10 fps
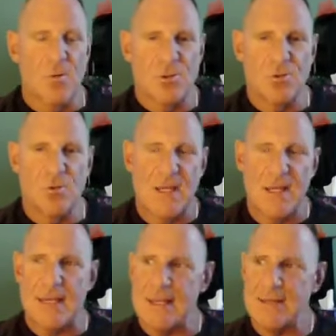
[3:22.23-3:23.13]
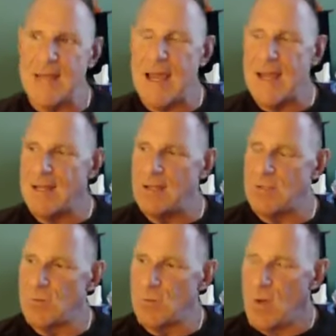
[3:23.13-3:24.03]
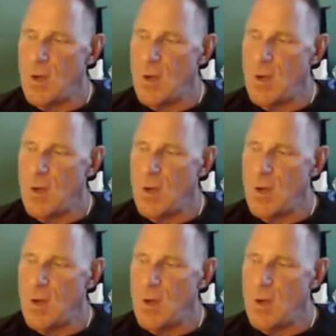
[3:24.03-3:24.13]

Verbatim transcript: is you can't get tied into